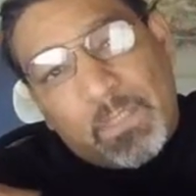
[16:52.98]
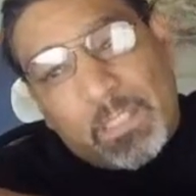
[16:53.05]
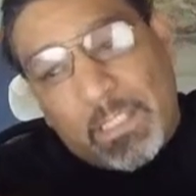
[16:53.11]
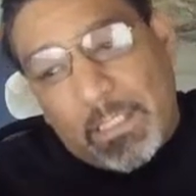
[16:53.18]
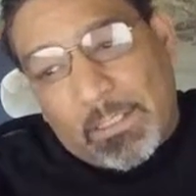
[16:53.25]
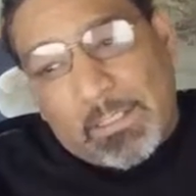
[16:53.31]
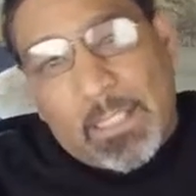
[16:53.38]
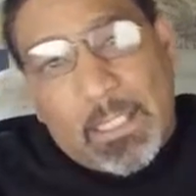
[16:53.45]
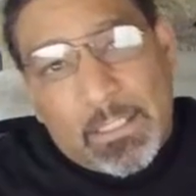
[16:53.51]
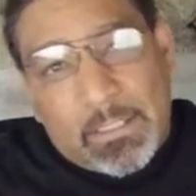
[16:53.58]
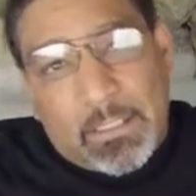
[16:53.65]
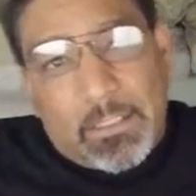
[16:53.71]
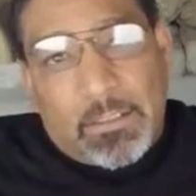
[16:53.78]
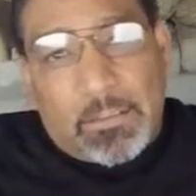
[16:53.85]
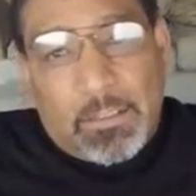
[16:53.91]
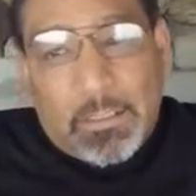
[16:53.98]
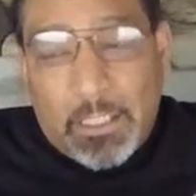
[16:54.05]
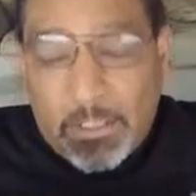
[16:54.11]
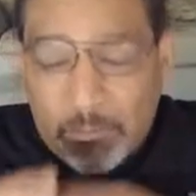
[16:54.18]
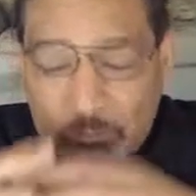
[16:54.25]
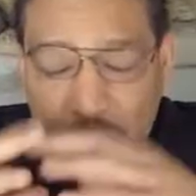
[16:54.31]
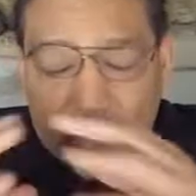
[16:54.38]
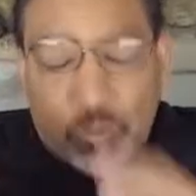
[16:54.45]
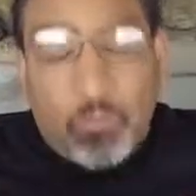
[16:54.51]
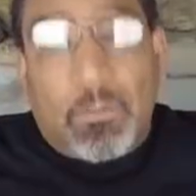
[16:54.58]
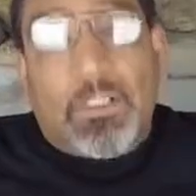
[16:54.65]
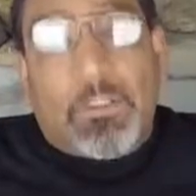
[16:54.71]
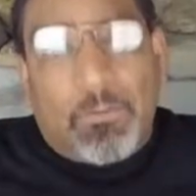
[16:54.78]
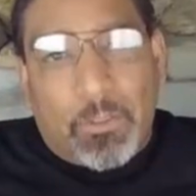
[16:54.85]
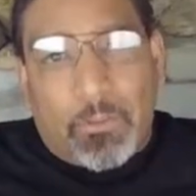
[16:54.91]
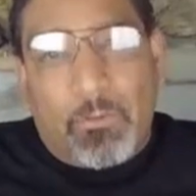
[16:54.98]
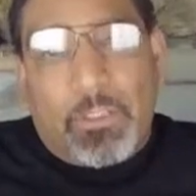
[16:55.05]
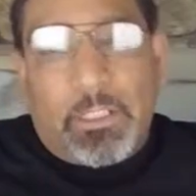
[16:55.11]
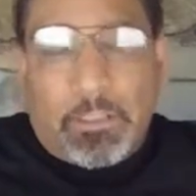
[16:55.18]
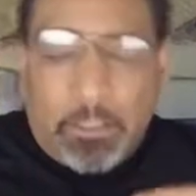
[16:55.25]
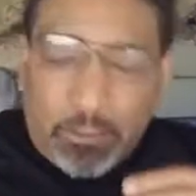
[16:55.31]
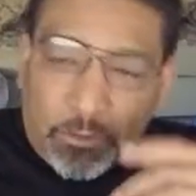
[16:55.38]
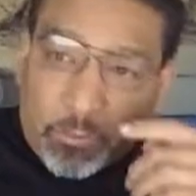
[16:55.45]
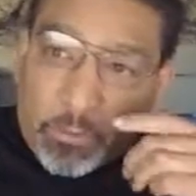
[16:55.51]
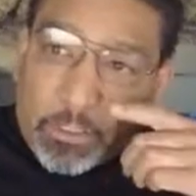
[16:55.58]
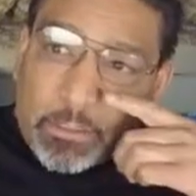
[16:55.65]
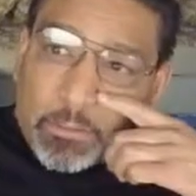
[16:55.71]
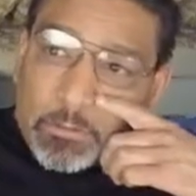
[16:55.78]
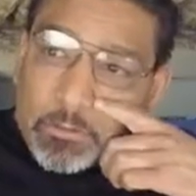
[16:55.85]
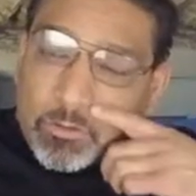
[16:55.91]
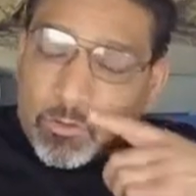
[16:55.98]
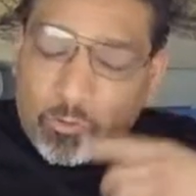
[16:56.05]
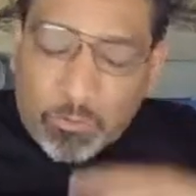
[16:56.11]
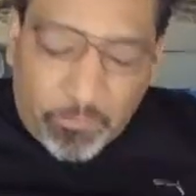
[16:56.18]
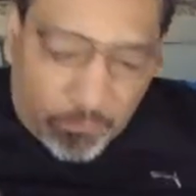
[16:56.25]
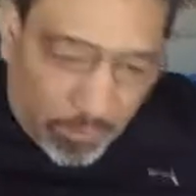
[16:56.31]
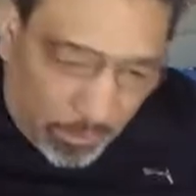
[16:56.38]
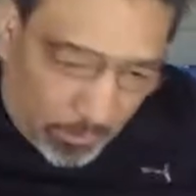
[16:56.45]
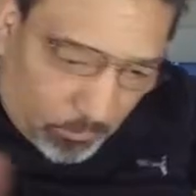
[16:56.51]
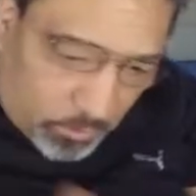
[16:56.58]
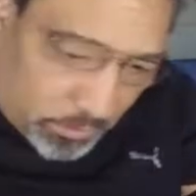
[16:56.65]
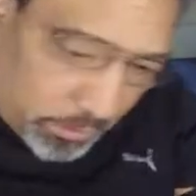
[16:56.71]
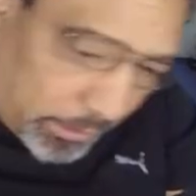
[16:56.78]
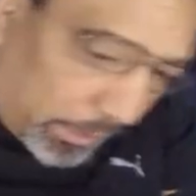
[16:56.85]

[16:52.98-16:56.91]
The assassin, it was too much of a coincidence, right? So if that was the